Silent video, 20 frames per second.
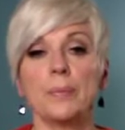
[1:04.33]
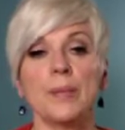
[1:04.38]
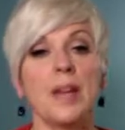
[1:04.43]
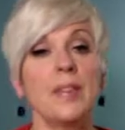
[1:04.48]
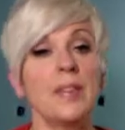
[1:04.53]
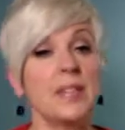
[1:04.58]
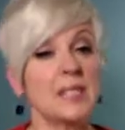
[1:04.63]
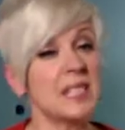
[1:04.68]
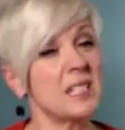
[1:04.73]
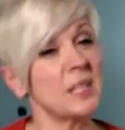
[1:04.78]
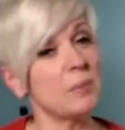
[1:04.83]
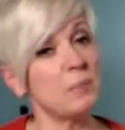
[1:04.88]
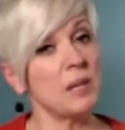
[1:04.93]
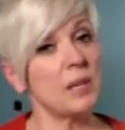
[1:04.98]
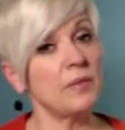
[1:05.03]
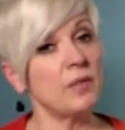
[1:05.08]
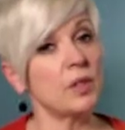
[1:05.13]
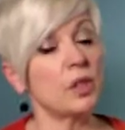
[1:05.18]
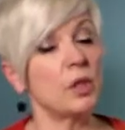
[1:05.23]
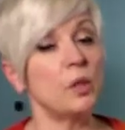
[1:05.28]
And this is a
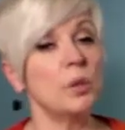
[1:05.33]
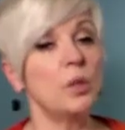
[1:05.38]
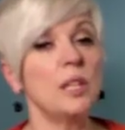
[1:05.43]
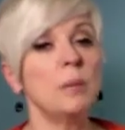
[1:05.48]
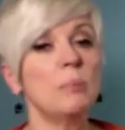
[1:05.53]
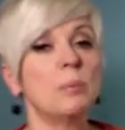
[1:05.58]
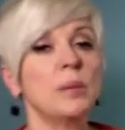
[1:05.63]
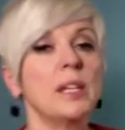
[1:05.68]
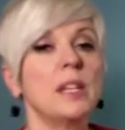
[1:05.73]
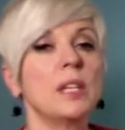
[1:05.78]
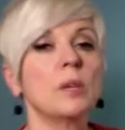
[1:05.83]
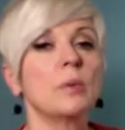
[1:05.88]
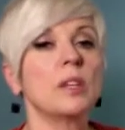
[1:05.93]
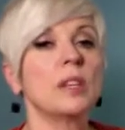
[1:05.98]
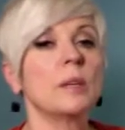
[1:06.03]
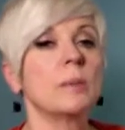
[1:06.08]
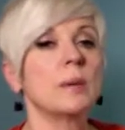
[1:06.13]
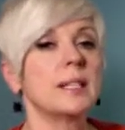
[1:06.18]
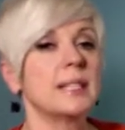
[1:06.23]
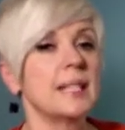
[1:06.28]
bit of a kooky breathing
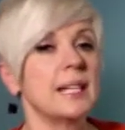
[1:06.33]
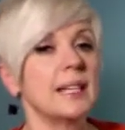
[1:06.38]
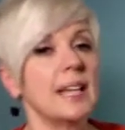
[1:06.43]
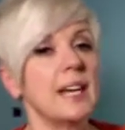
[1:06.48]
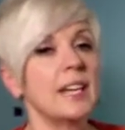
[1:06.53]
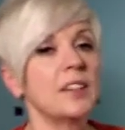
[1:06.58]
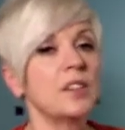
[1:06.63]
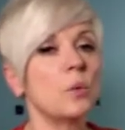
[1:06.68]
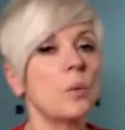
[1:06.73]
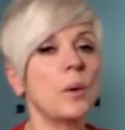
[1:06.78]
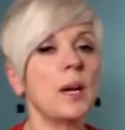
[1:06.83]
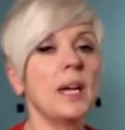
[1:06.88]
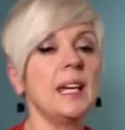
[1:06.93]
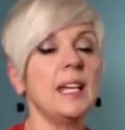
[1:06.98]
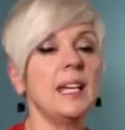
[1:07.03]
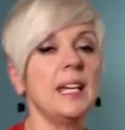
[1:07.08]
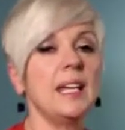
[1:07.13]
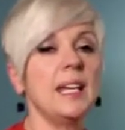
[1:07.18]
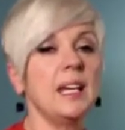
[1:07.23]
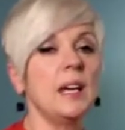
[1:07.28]
rhythm because I like the
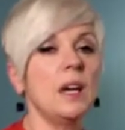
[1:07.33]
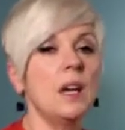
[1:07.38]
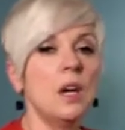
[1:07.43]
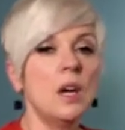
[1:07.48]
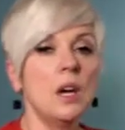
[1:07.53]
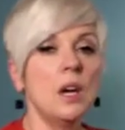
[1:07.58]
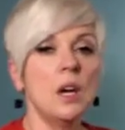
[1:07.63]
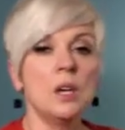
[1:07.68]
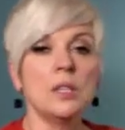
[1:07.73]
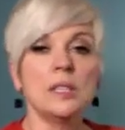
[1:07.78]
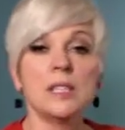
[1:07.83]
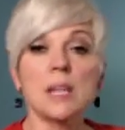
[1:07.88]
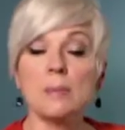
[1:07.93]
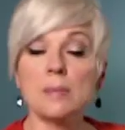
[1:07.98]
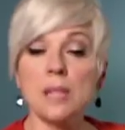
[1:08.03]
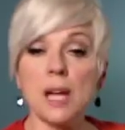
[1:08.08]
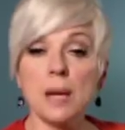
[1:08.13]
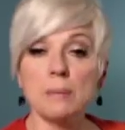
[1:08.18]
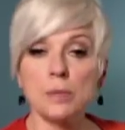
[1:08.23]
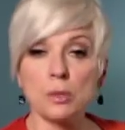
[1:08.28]
way he
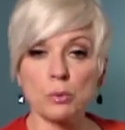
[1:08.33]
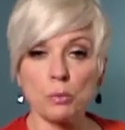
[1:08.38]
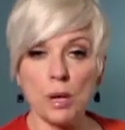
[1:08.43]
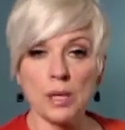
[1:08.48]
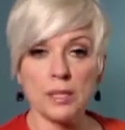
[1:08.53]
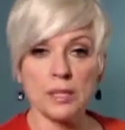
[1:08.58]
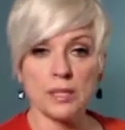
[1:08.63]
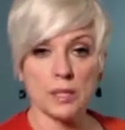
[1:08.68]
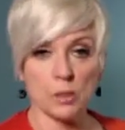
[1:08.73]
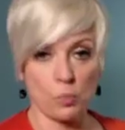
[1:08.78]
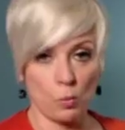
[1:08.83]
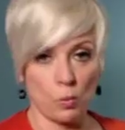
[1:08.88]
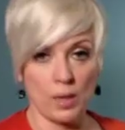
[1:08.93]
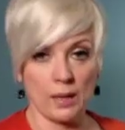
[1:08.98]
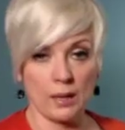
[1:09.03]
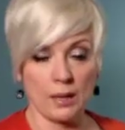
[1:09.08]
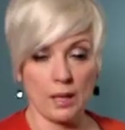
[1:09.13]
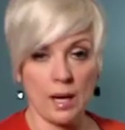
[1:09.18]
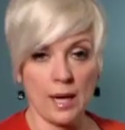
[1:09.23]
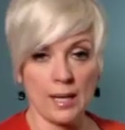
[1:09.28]
sometimes runs
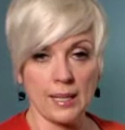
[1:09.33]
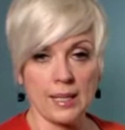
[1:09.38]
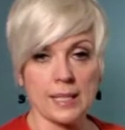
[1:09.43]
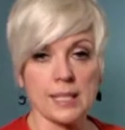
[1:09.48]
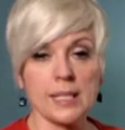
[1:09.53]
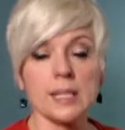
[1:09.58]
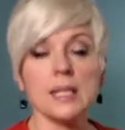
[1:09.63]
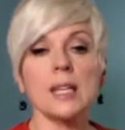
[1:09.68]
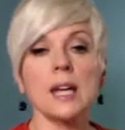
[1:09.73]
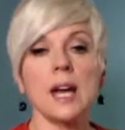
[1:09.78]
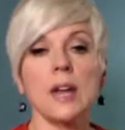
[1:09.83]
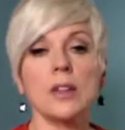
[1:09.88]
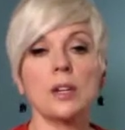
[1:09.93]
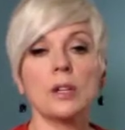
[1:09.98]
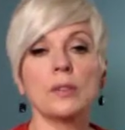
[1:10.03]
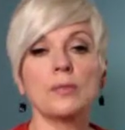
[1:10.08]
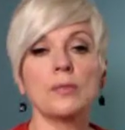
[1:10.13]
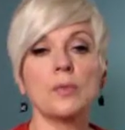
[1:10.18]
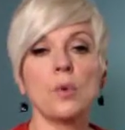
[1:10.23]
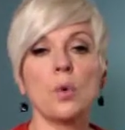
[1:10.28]
one line into the
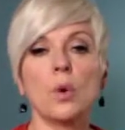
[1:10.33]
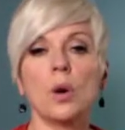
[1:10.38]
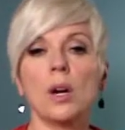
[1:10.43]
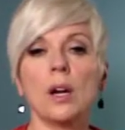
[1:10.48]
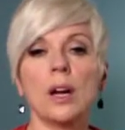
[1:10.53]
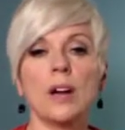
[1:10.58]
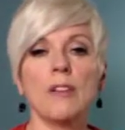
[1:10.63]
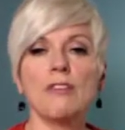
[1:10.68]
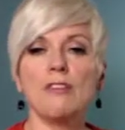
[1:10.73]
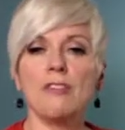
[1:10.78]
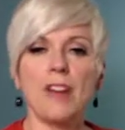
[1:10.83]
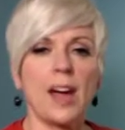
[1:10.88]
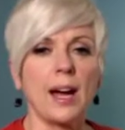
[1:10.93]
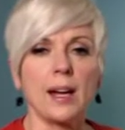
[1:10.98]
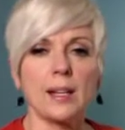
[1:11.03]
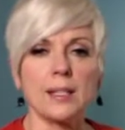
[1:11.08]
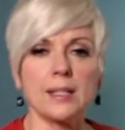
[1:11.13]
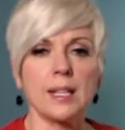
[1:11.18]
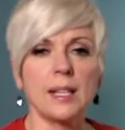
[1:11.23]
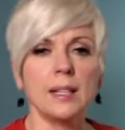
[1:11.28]
other for
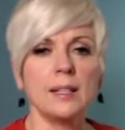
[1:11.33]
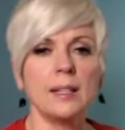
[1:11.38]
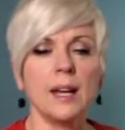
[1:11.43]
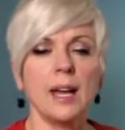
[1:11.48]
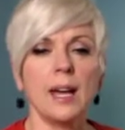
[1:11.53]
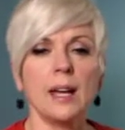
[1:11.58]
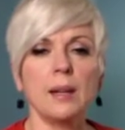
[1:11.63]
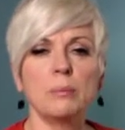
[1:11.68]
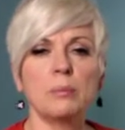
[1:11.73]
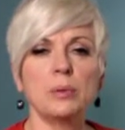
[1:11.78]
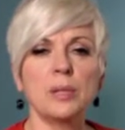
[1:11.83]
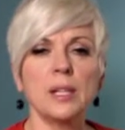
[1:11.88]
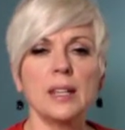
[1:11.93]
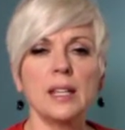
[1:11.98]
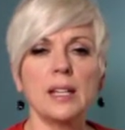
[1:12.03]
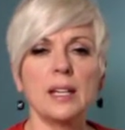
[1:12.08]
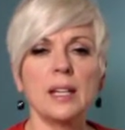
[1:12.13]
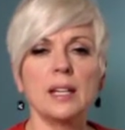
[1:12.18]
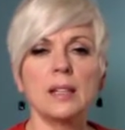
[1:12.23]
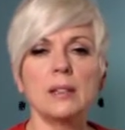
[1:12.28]
effect. And
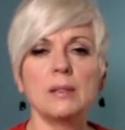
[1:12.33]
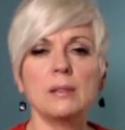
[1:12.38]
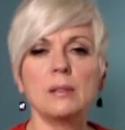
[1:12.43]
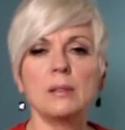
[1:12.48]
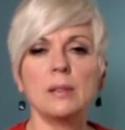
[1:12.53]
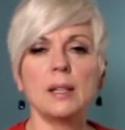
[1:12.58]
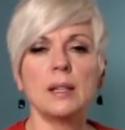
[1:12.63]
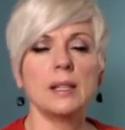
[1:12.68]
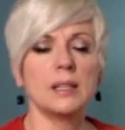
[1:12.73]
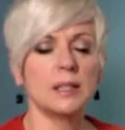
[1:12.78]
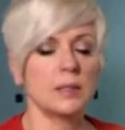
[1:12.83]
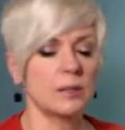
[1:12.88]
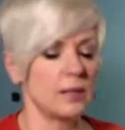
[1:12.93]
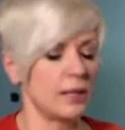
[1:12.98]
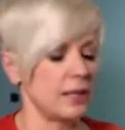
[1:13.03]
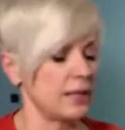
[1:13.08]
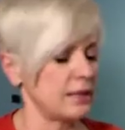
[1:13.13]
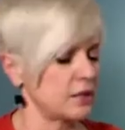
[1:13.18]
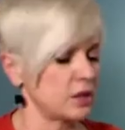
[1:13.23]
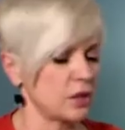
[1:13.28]
breathing
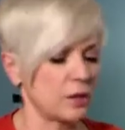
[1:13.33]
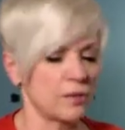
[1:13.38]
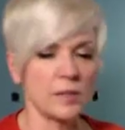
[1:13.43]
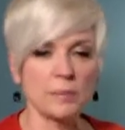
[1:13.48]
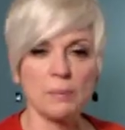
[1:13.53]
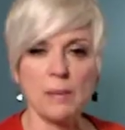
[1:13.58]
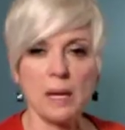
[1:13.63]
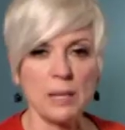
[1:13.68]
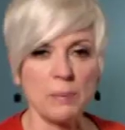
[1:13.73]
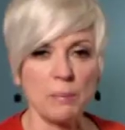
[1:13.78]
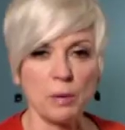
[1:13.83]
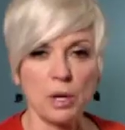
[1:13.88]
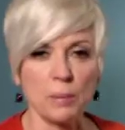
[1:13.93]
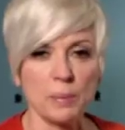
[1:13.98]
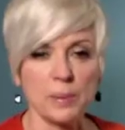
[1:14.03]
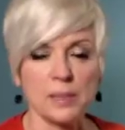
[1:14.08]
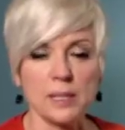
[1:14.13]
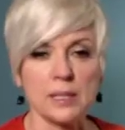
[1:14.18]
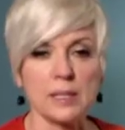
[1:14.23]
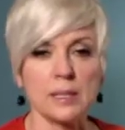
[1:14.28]
it serves many
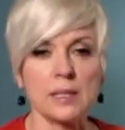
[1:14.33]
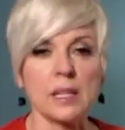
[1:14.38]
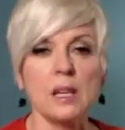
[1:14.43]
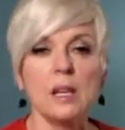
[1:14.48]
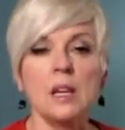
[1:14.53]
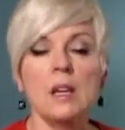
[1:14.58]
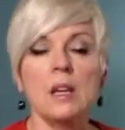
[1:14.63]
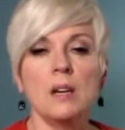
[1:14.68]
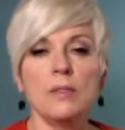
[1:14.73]
purposes.